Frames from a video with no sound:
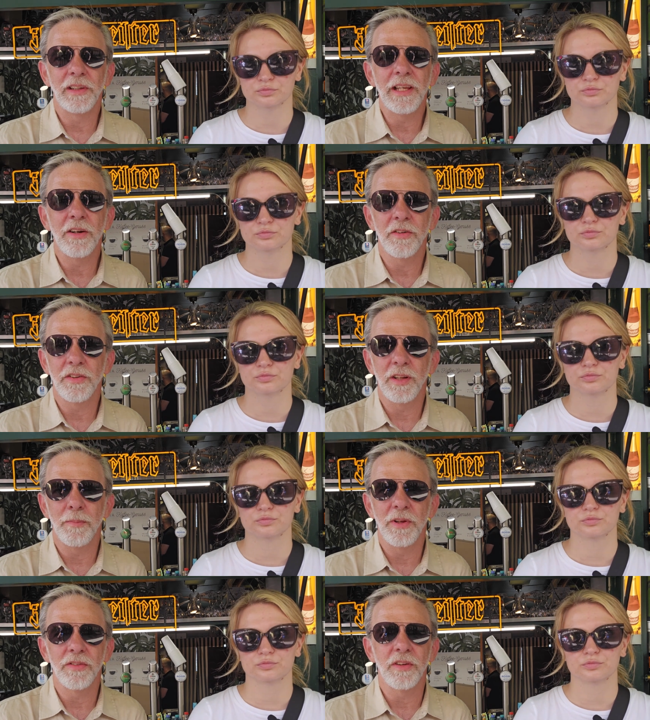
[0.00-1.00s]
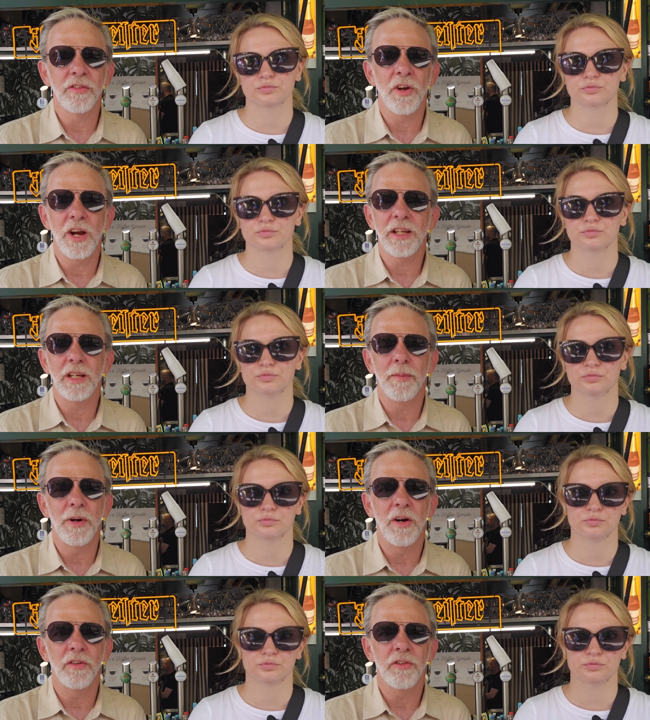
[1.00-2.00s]
Speaker 1: leaders in the business, talking
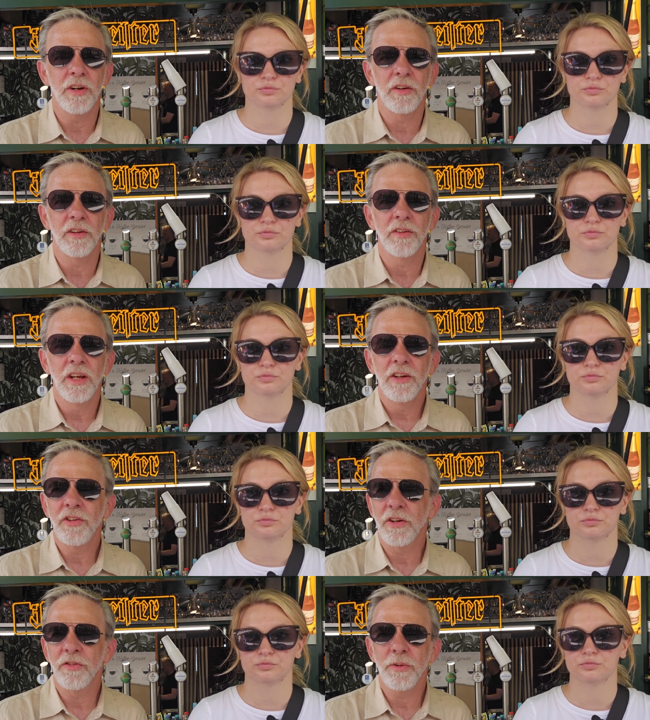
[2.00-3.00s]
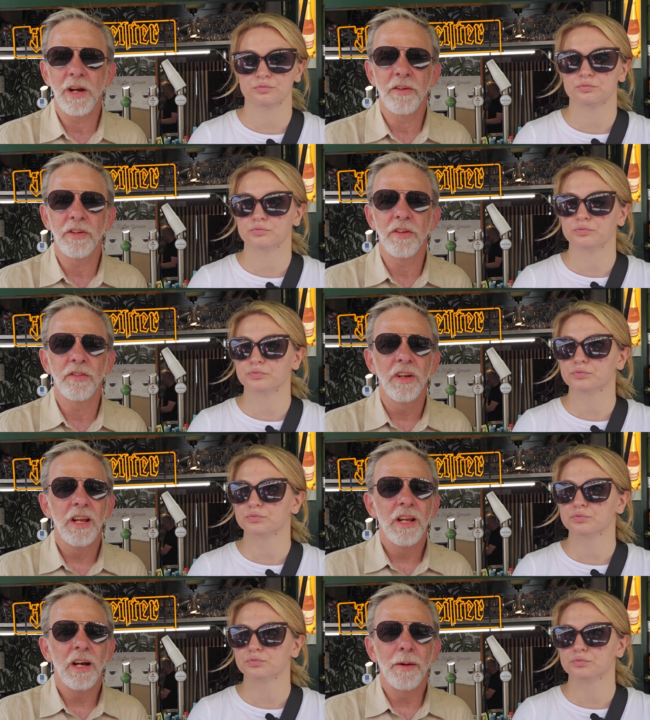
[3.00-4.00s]
about channel channel strategies,
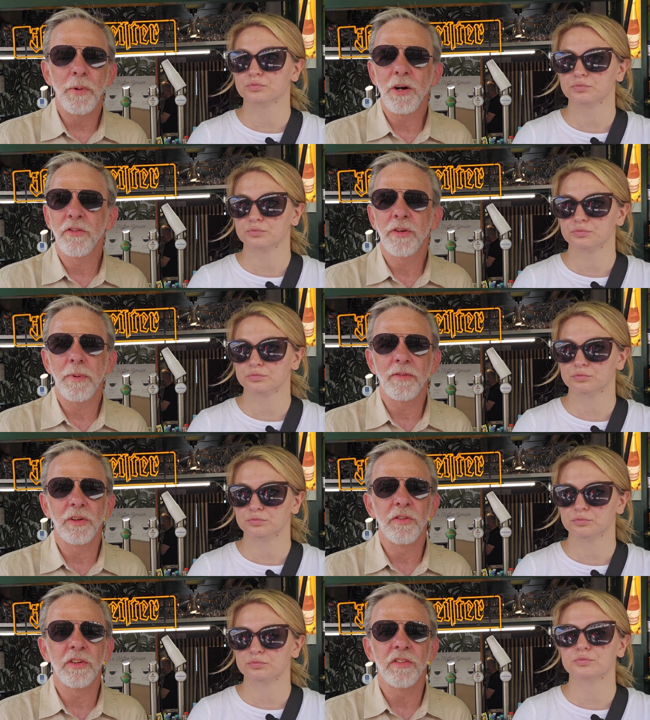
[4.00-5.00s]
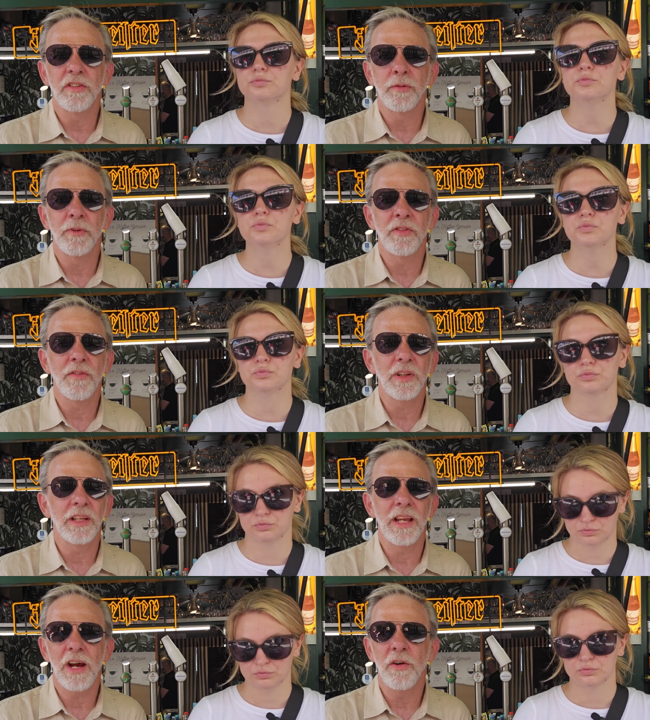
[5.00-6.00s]
uh, partnership evolutions, and
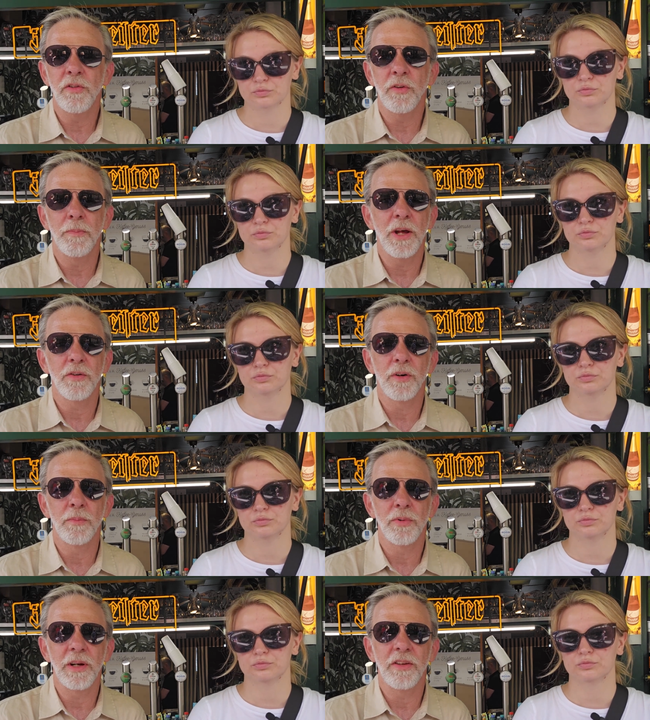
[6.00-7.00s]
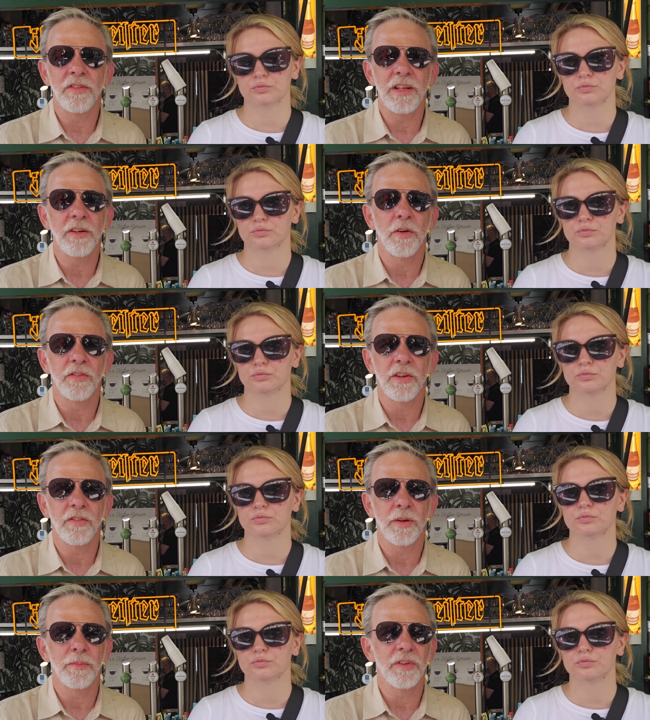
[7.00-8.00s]
specifically how to better embrace
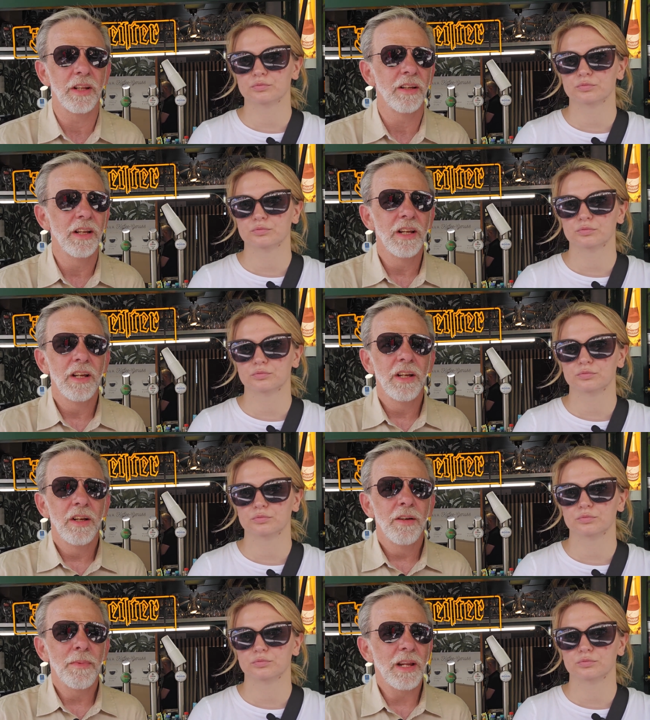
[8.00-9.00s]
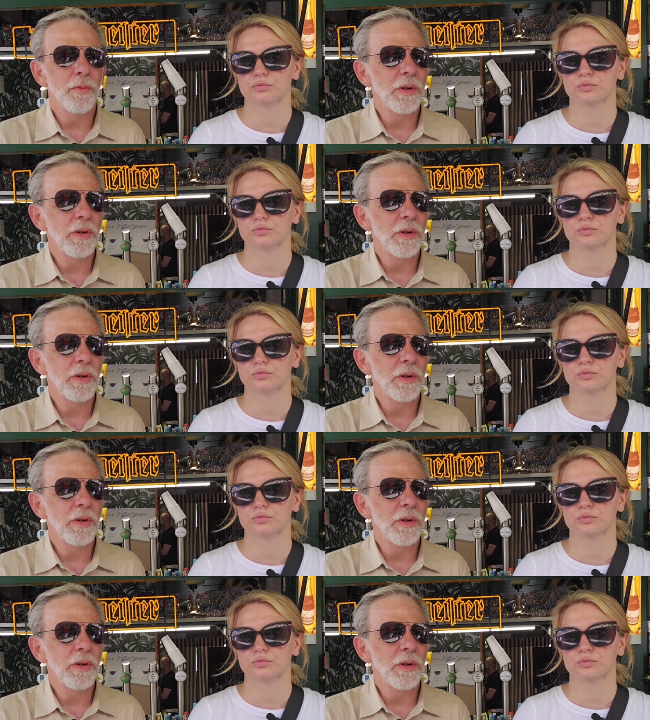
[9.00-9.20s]
ecosystems. And Maddie,